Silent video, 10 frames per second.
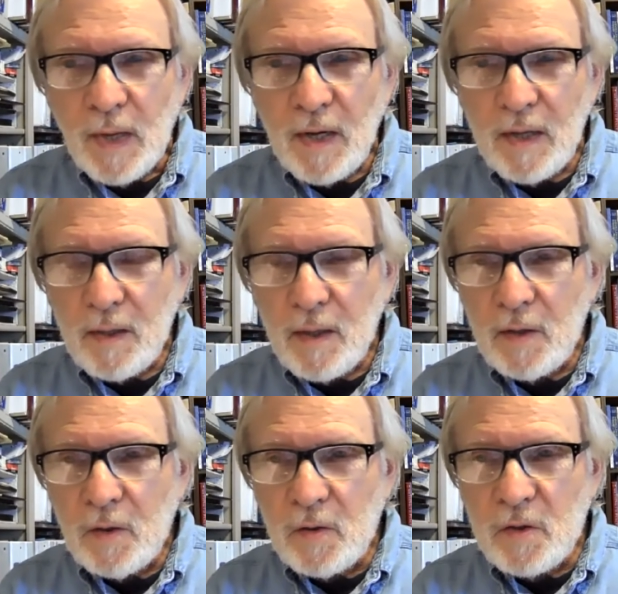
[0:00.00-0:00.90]
I, I
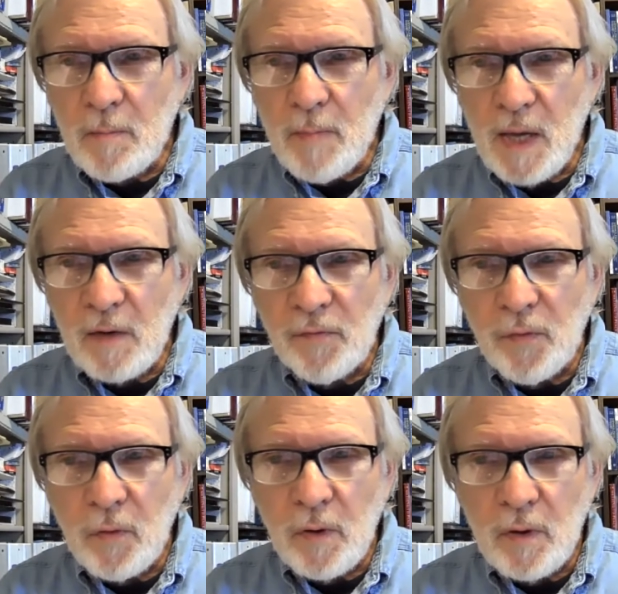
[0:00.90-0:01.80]
use the
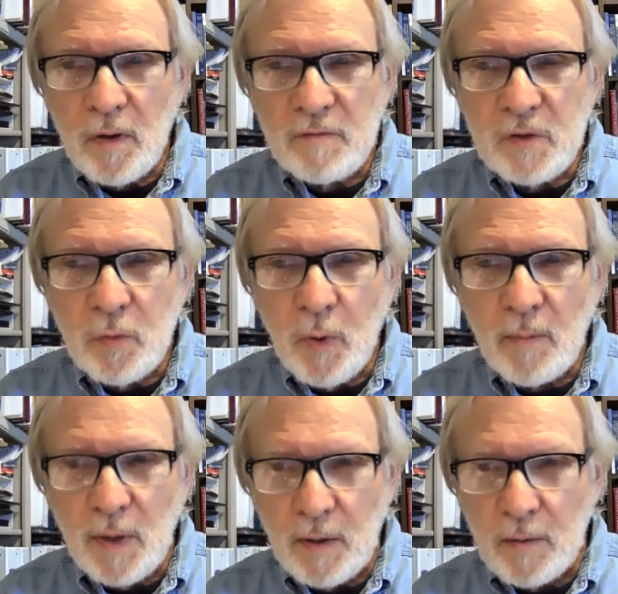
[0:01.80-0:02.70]
metaphor of
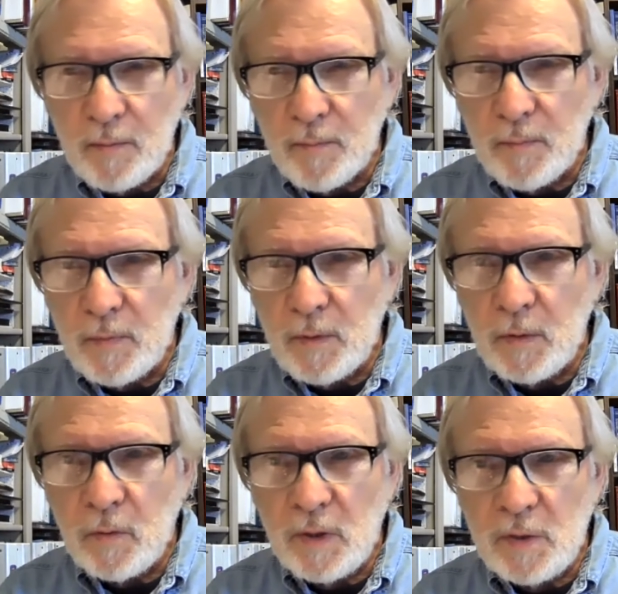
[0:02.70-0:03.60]
swimming
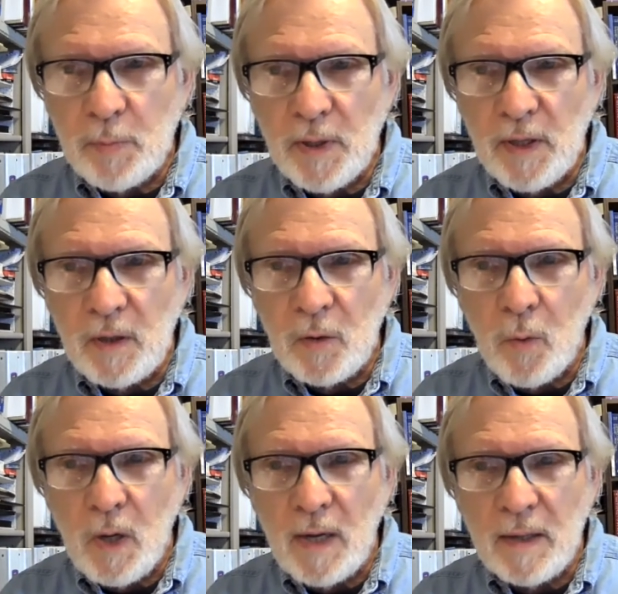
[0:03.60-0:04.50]
to explain
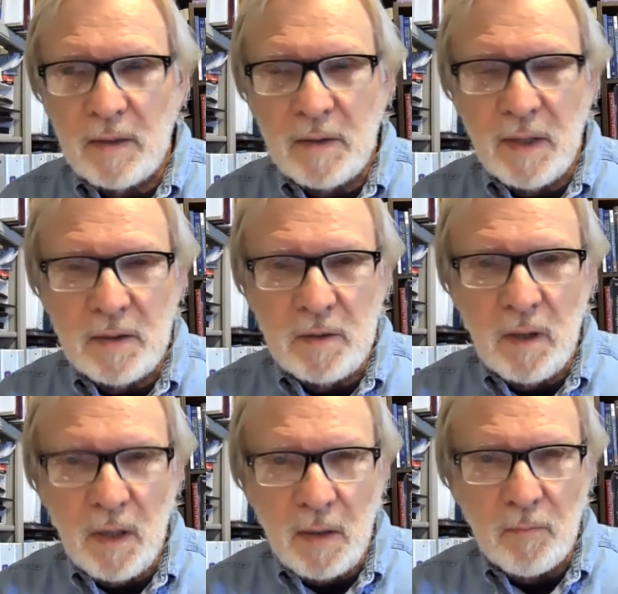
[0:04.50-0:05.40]
why it takes
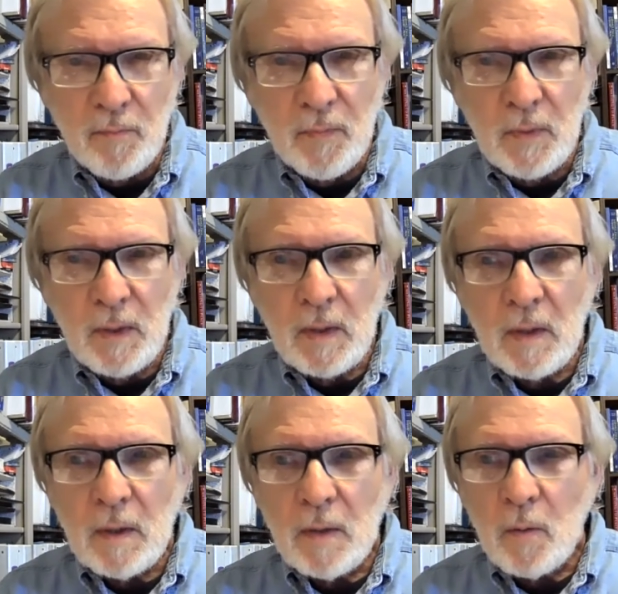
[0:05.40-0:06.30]
time,
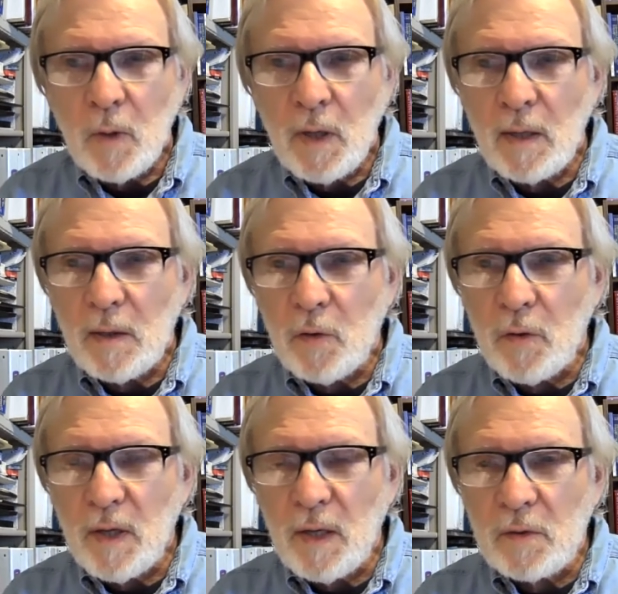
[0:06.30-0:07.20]
why you
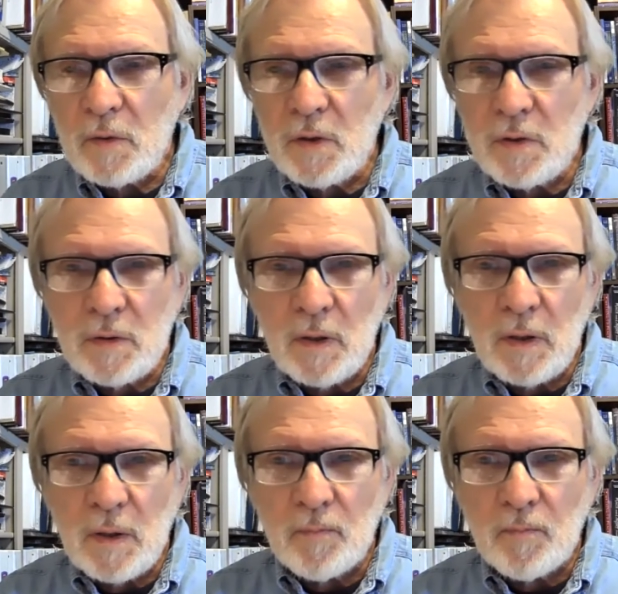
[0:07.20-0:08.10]
can't just
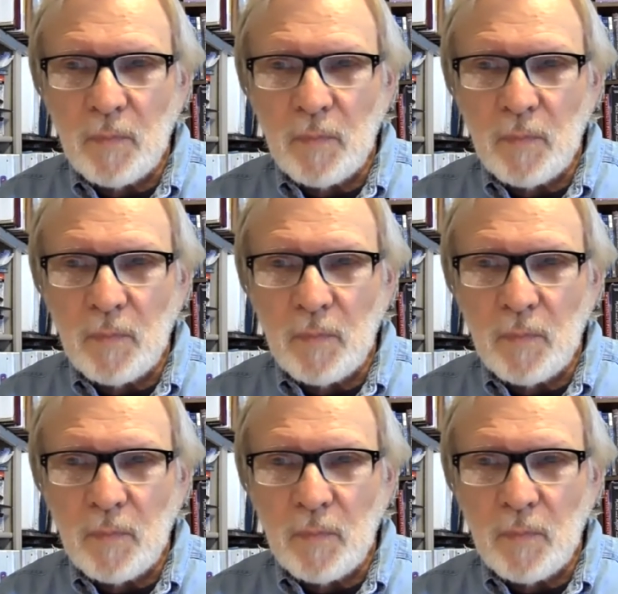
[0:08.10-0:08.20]
uh,